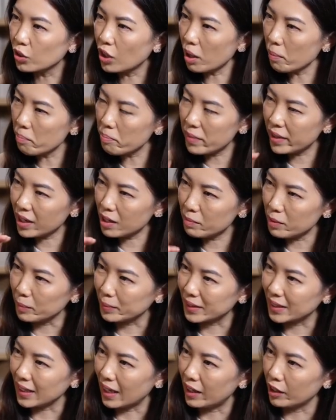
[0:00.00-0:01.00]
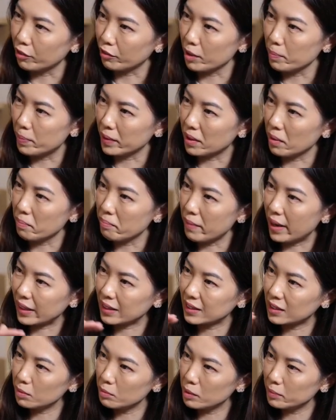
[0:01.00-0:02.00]
not minimum salary, but the
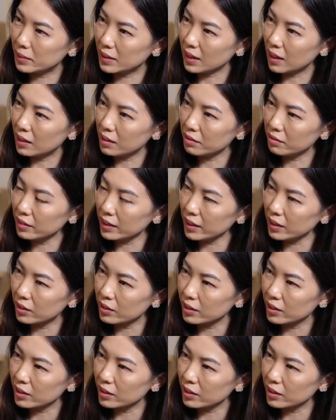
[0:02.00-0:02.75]
maximum salary? Or?